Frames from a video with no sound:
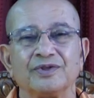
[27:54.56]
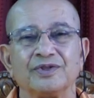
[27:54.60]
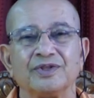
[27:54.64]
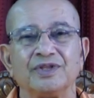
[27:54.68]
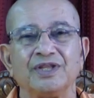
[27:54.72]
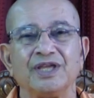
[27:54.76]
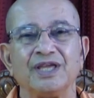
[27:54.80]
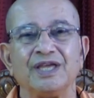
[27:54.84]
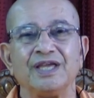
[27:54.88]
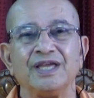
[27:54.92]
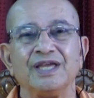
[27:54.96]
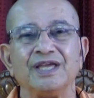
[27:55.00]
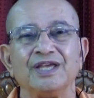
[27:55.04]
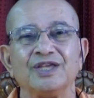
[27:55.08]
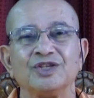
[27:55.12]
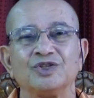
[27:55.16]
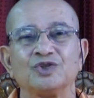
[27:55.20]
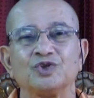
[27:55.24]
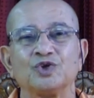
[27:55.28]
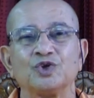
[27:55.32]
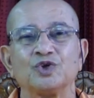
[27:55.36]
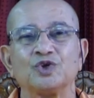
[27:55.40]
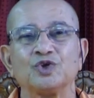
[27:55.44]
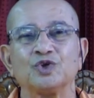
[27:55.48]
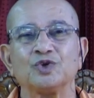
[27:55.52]
the
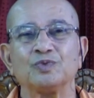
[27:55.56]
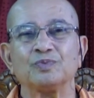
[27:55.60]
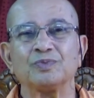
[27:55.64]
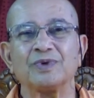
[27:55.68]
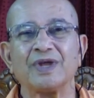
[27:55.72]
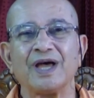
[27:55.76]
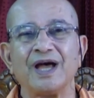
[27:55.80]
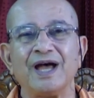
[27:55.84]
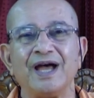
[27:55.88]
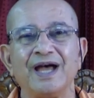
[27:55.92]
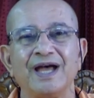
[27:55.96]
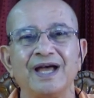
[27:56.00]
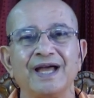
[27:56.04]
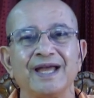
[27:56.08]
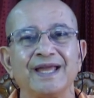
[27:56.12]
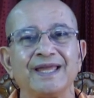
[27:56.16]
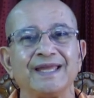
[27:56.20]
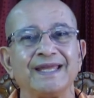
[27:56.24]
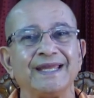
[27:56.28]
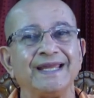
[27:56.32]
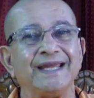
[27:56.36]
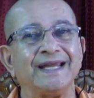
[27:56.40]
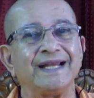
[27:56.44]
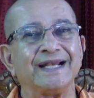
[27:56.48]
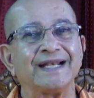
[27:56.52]
Sushumna,
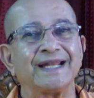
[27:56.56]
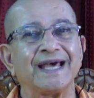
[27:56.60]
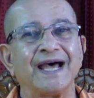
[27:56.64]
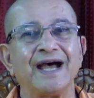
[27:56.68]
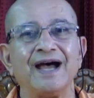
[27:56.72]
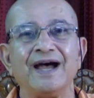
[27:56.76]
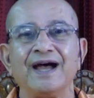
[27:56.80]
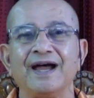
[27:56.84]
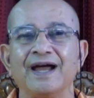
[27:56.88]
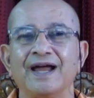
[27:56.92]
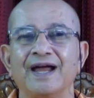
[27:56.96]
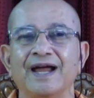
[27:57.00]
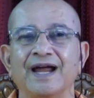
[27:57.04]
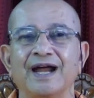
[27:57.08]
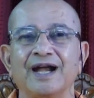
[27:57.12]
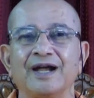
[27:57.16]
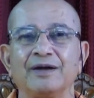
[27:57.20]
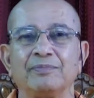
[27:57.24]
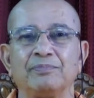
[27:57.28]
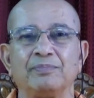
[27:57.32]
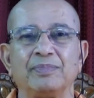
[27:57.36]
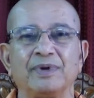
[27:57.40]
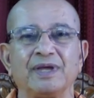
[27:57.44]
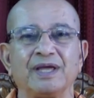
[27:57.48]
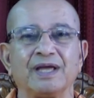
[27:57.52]
Ida
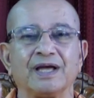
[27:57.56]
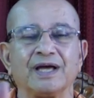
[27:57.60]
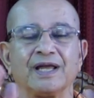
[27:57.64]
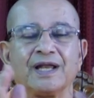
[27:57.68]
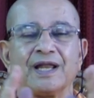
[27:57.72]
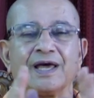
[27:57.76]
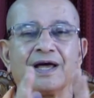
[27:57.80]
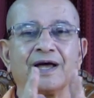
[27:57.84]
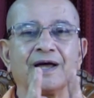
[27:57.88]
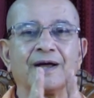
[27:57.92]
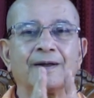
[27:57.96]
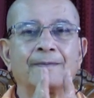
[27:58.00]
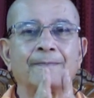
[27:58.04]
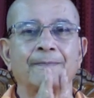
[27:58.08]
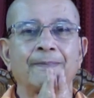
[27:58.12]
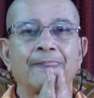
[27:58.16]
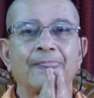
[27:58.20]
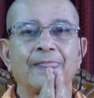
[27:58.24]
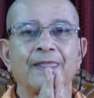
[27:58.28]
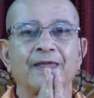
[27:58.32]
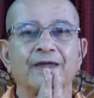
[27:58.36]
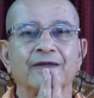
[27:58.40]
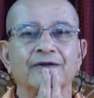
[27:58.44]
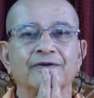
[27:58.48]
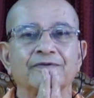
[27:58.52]
and Pingala.
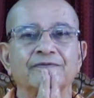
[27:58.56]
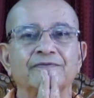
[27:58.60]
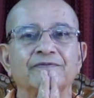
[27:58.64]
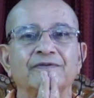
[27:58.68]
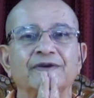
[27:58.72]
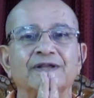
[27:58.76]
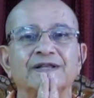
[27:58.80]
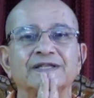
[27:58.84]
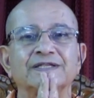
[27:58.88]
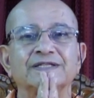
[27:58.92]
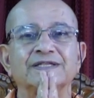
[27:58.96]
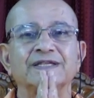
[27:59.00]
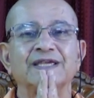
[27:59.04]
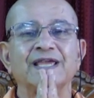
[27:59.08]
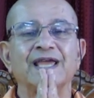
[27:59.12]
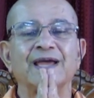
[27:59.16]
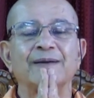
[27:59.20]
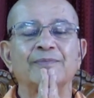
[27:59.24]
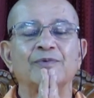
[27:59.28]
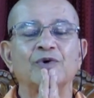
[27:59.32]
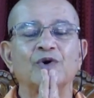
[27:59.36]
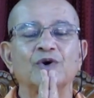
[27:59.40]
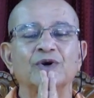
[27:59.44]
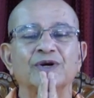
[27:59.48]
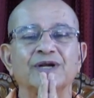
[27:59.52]
We'll see
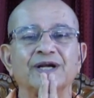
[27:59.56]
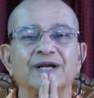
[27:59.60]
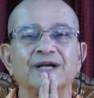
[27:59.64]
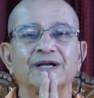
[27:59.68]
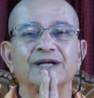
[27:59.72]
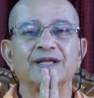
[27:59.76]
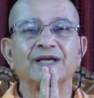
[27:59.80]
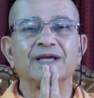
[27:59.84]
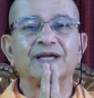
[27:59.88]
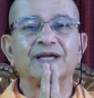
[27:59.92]
about it